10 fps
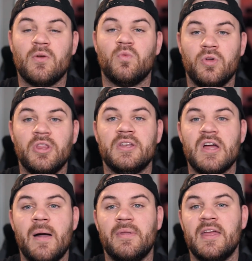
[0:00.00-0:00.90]
it really
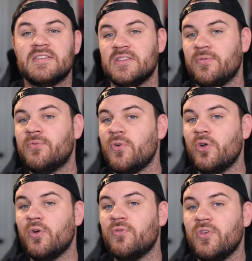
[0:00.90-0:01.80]
dominates in the
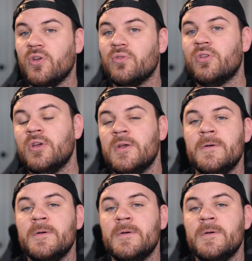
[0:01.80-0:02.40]
photo field.